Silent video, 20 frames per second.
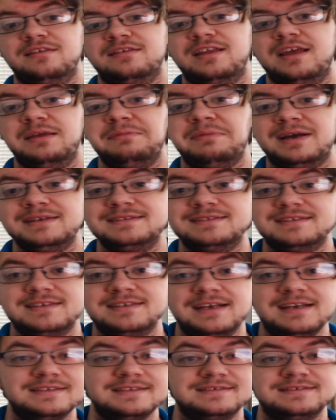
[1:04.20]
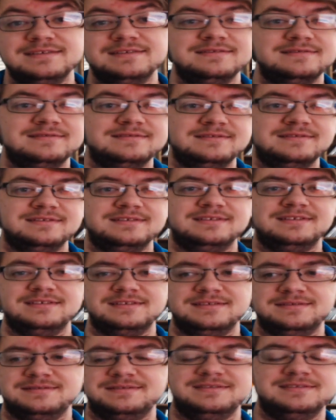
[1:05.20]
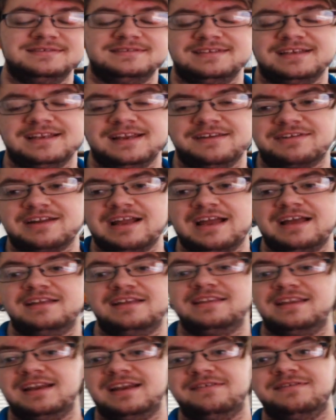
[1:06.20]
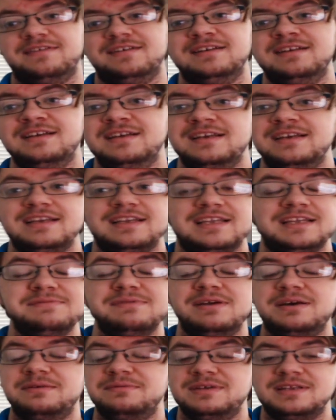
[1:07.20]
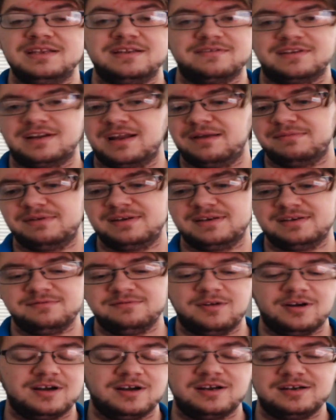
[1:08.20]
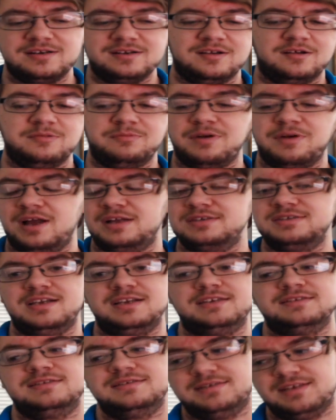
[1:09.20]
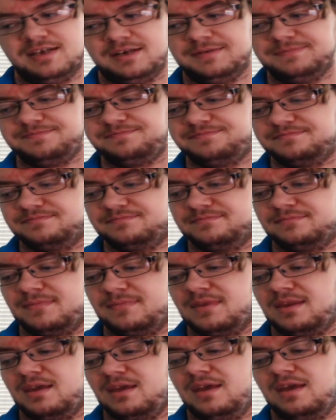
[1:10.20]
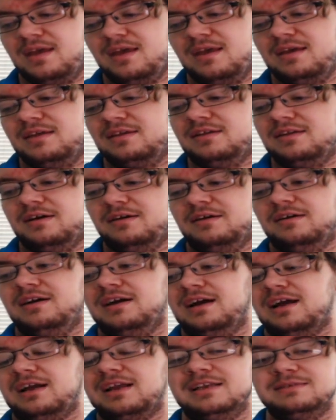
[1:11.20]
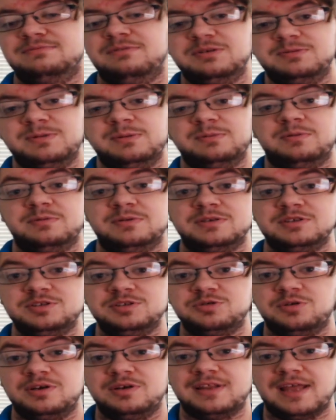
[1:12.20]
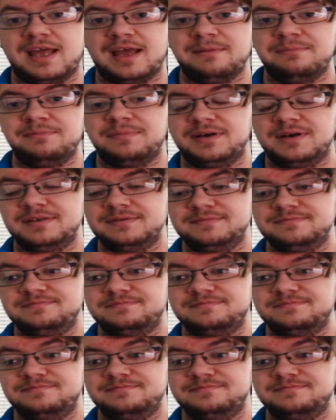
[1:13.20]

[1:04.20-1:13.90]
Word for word: day bites the dust. Uh, they never got, they never emailed me, never got me any work, no projects. So, you know, I guess most people would enjoy that, but